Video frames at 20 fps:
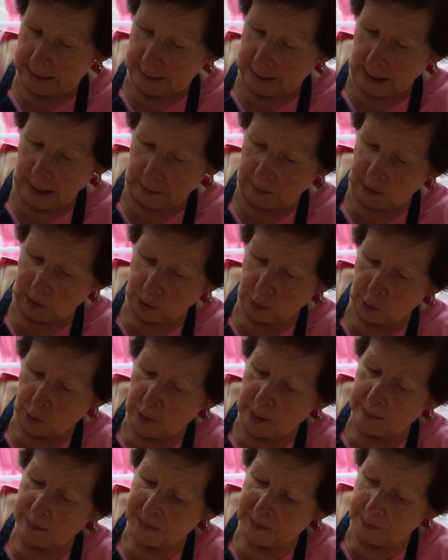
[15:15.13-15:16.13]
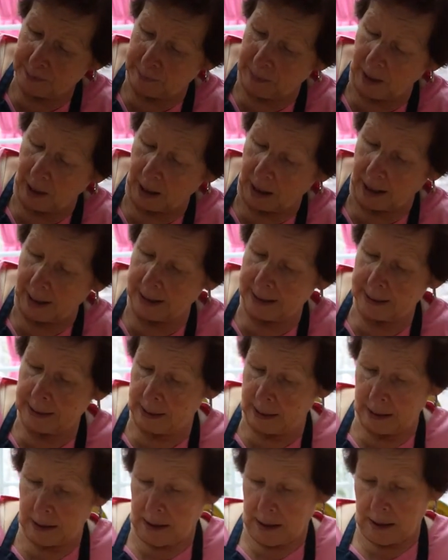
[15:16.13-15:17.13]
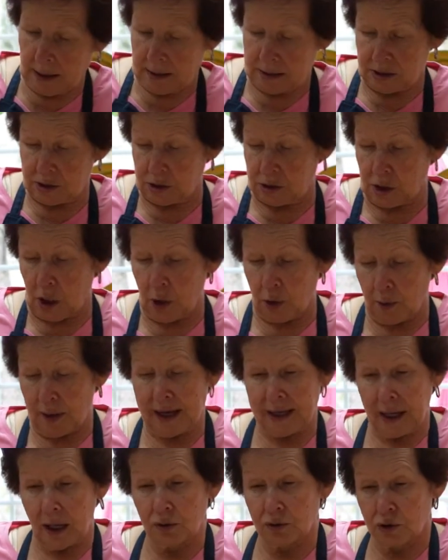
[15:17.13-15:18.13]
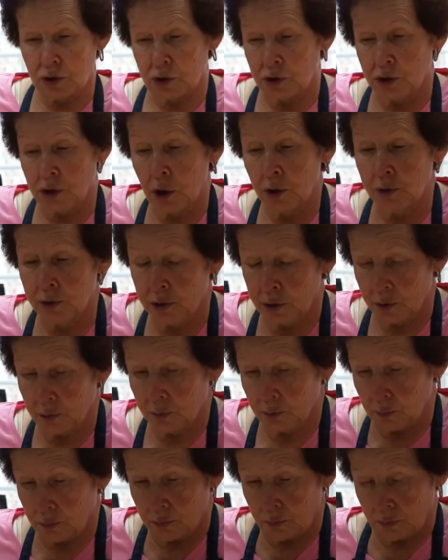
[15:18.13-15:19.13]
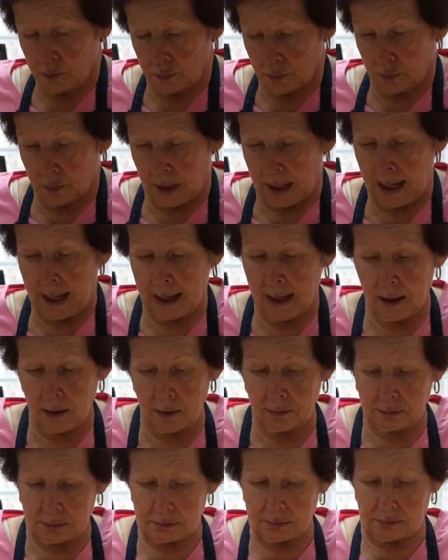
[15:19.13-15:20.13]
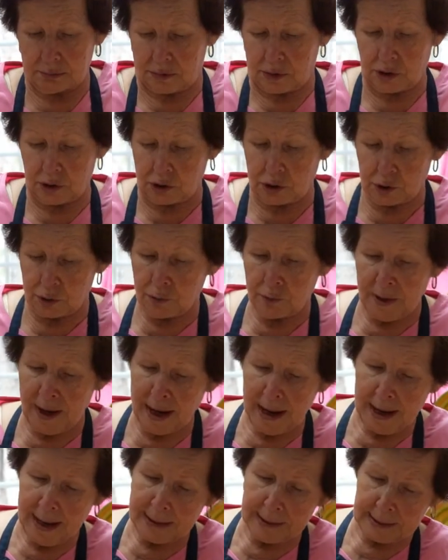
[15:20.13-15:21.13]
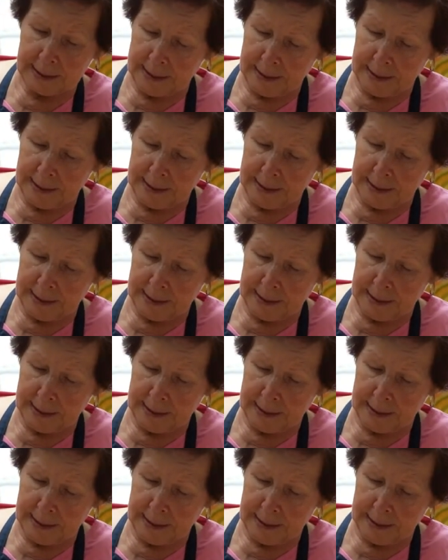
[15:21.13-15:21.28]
I'm going to crimp the pie, and I'll show you how to do that.